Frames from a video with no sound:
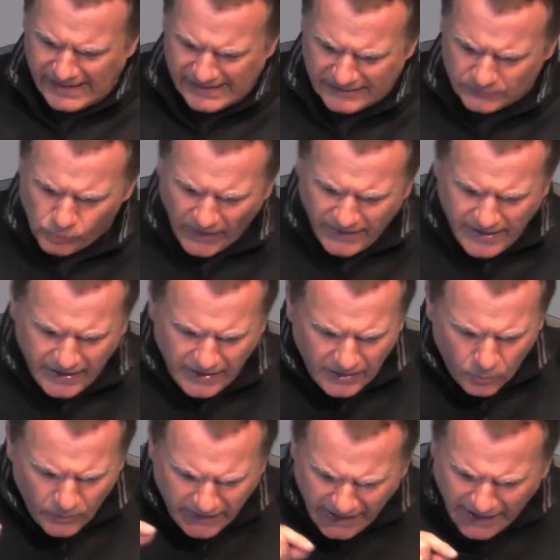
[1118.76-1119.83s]
And
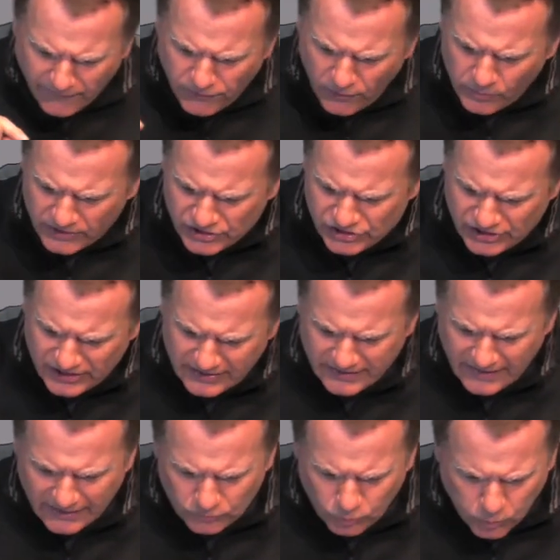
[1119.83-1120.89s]
whenever we see
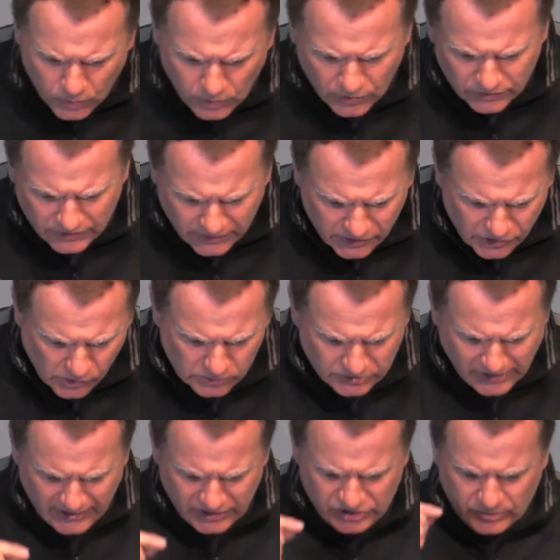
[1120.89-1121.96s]
that word in the Old
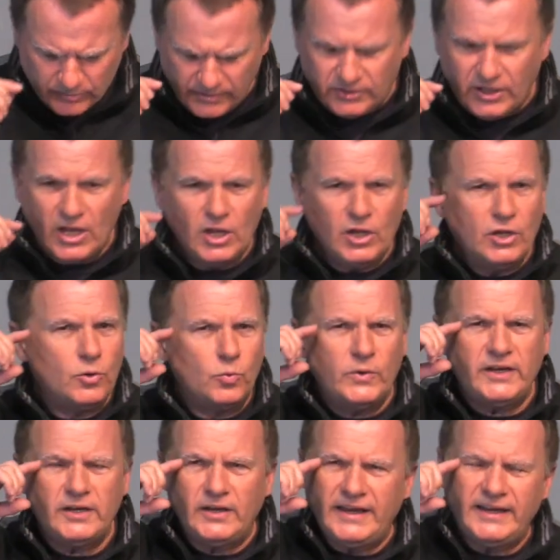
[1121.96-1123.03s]
Testament,
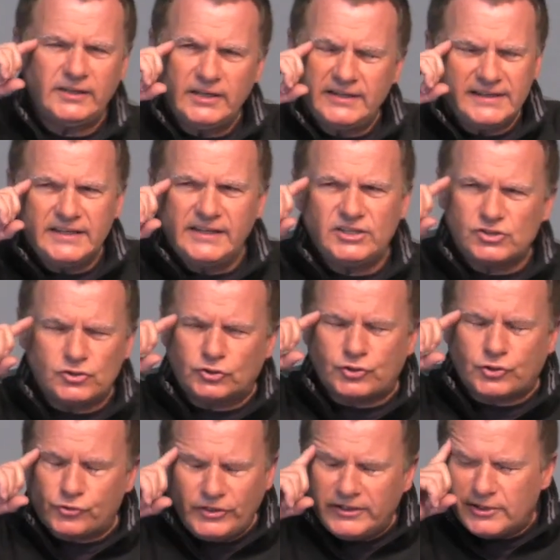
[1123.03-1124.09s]
it needs to
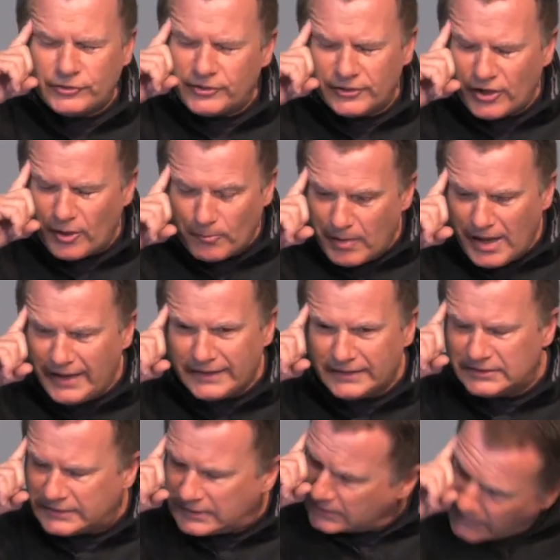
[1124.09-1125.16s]
trigger in our
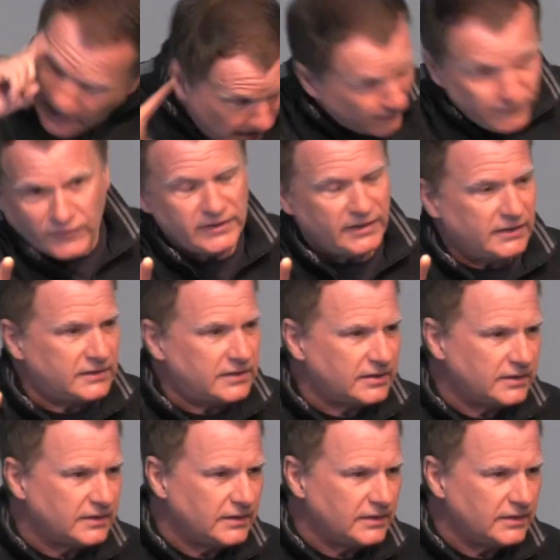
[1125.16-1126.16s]
mind covenant.